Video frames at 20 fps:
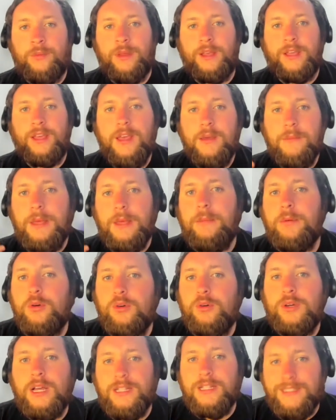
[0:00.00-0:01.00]
But like people
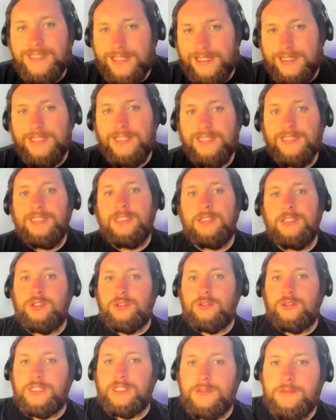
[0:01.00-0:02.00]
who consistently
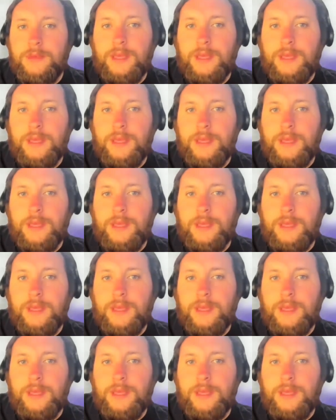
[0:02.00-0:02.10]
do this,